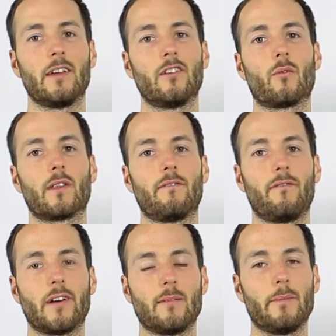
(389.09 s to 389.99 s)
you know, where the
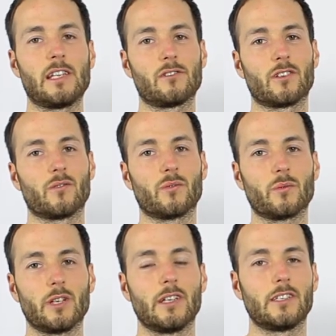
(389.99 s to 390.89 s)
fundamentals are
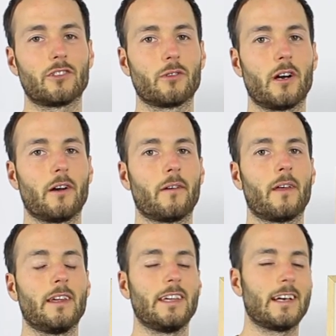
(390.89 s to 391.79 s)
really
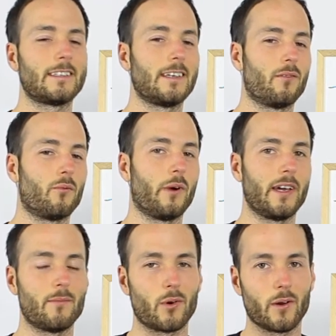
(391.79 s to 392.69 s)
strong. Yes,
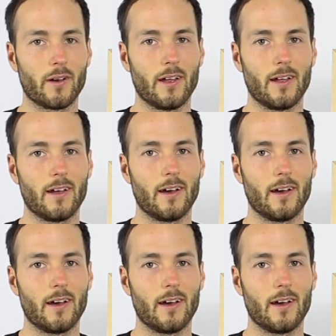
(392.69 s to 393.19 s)
way more